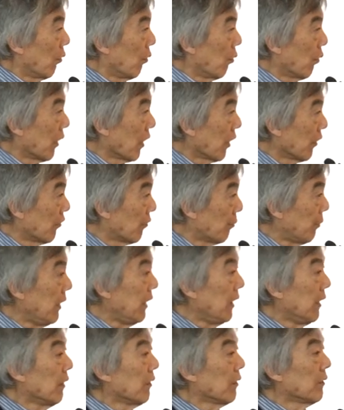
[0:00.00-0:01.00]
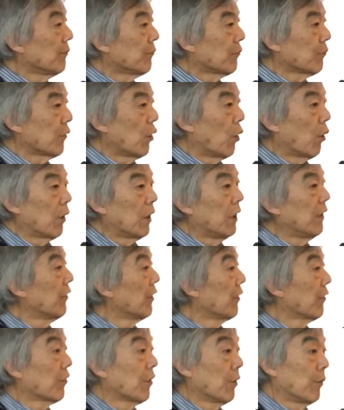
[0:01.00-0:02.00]
when I speak, or even
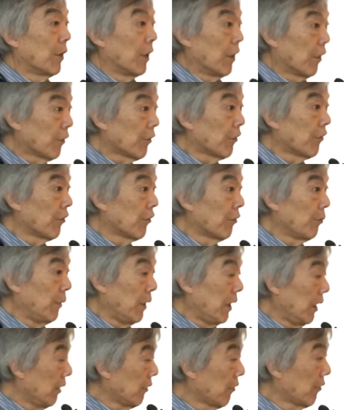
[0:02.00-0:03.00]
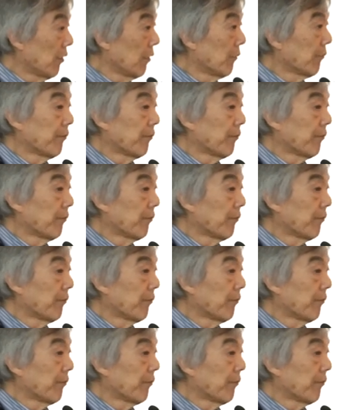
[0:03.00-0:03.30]
if someone else speaks,